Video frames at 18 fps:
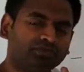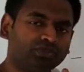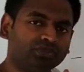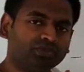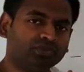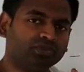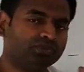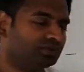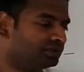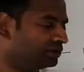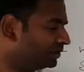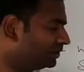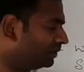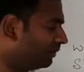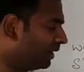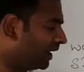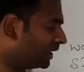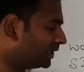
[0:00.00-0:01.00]
Two, the
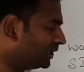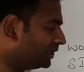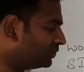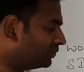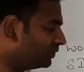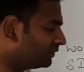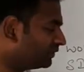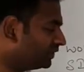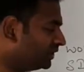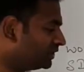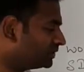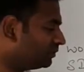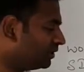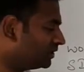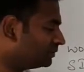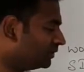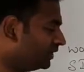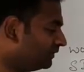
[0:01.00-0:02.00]
magnitude of the
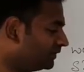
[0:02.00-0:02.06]
displacement.